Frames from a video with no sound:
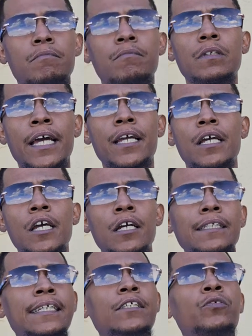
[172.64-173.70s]
Like,
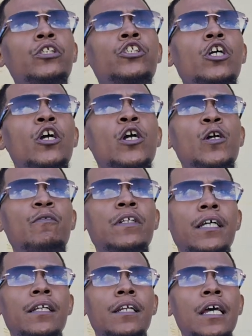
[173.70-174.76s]
because he's reserved
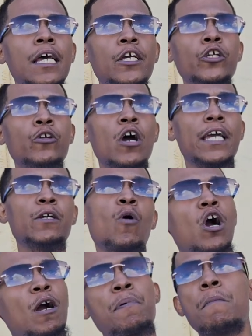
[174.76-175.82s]
and nah. you know, he walk up in